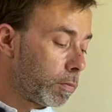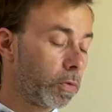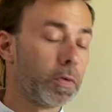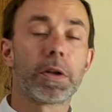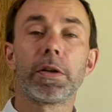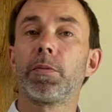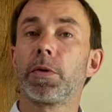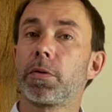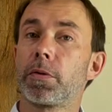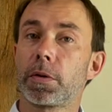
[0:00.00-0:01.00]
2
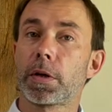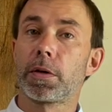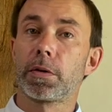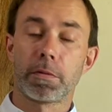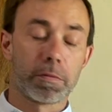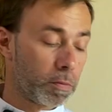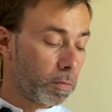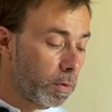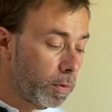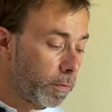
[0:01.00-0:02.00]
centimeter size
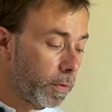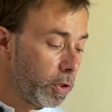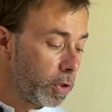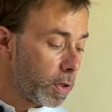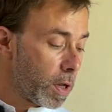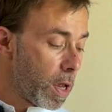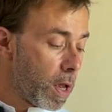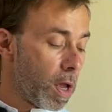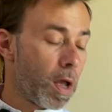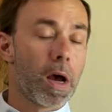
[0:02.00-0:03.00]
fish,
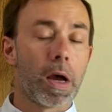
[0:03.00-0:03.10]
I